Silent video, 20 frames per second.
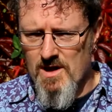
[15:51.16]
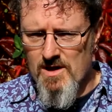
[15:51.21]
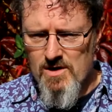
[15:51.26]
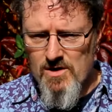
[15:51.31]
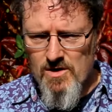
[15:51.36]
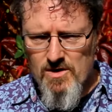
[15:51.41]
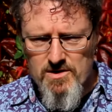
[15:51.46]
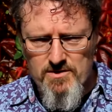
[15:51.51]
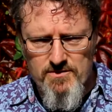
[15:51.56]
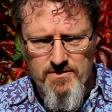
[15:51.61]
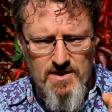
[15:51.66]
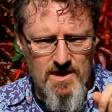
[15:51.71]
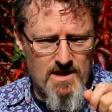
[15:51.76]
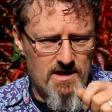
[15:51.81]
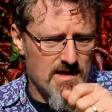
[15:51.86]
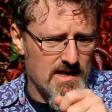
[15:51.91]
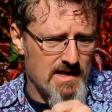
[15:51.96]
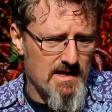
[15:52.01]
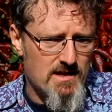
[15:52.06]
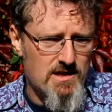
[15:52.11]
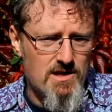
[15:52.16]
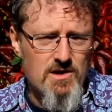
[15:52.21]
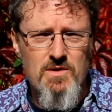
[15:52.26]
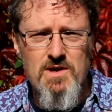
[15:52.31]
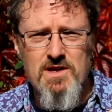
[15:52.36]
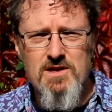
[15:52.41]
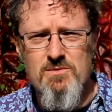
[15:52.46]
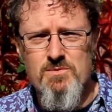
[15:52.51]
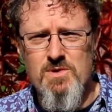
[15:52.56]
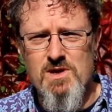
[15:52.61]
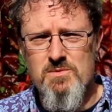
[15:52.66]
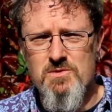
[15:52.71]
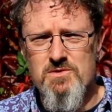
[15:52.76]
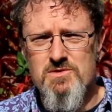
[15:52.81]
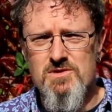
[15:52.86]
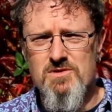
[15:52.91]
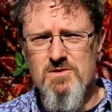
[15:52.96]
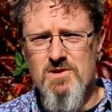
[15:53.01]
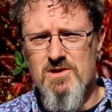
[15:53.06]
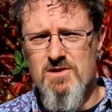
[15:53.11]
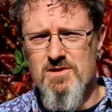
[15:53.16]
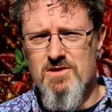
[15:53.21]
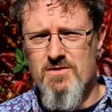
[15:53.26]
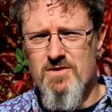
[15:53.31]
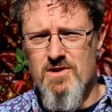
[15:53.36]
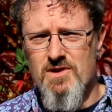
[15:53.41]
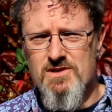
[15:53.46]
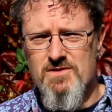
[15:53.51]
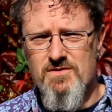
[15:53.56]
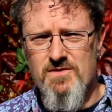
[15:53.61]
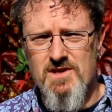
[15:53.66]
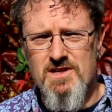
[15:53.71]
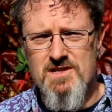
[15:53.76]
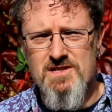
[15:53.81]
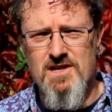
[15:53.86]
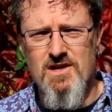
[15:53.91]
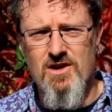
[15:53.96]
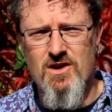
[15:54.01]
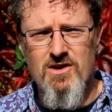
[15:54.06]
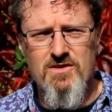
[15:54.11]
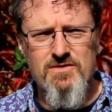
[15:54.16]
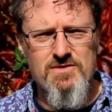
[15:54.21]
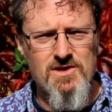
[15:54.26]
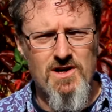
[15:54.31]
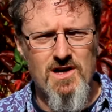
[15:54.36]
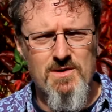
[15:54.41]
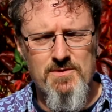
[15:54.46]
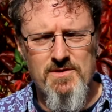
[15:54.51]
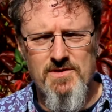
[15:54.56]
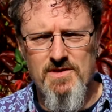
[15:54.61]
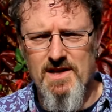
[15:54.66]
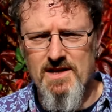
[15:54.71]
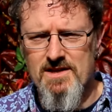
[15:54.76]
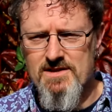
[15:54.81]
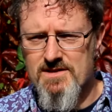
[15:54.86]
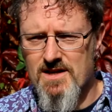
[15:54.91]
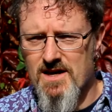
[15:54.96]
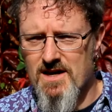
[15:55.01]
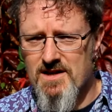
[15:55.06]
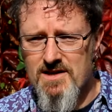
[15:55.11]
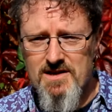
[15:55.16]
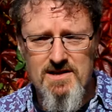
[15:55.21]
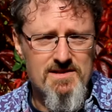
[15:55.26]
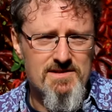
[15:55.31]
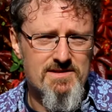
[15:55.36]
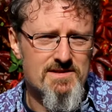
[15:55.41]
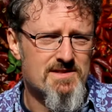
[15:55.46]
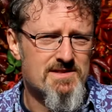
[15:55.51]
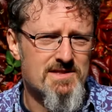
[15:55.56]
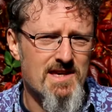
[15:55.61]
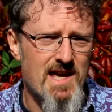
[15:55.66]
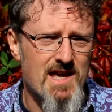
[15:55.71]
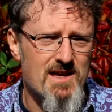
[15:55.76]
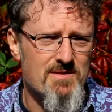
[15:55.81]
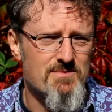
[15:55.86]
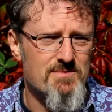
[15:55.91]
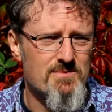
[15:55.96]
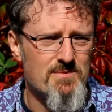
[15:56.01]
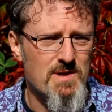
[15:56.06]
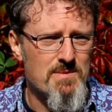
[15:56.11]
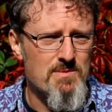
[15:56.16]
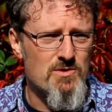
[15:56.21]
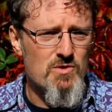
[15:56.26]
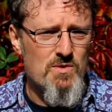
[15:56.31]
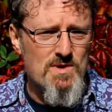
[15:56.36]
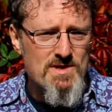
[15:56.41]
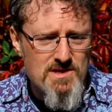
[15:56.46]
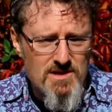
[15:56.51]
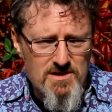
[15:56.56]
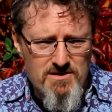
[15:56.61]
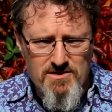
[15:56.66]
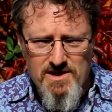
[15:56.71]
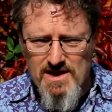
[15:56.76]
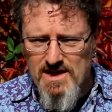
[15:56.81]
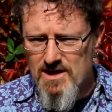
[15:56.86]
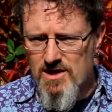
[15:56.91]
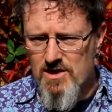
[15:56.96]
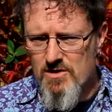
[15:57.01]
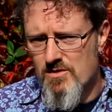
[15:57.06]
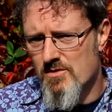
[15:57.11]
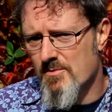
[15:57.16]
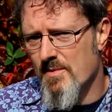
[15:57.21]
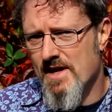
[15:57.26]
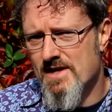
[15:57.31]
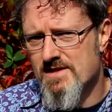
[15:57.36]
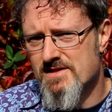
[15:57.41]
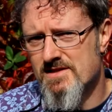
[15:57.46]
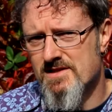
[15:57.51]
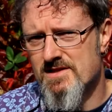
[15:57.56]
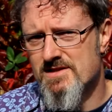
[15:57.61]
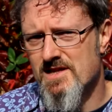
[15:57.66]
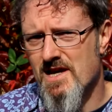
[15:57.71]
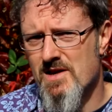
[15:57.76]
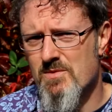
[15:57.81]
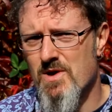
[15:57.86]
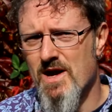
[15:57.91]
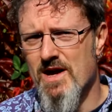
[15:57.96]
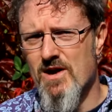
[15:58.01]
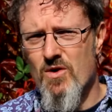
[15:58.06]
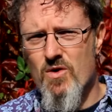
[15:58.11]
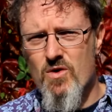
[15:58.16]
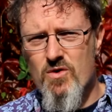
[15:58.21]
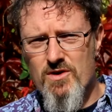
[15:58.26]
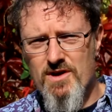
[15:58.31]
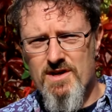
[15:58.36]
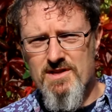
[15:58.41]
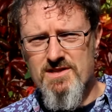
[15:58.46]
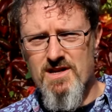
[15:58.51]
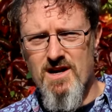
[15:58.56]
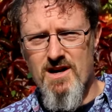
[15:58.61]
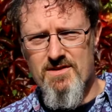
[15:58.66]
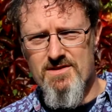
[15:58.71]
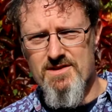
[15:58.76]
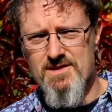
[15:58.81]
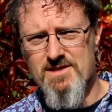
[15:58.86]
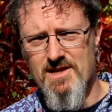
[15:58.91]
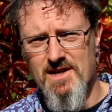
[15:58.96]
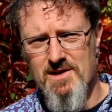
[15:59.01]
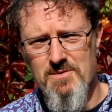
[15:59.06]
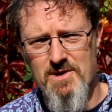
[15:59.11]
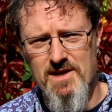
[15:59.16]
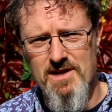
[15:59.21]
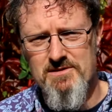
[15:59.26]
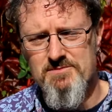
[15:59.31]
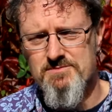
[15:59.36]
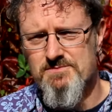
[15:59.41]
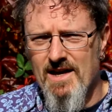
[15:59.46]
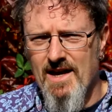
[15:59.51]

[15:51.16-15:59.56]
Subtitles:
A lot of the EQing that people do, a lot of those finishing off type of things, are the same. People are always going to EQ a bass in the same way, or a guitar in the same way.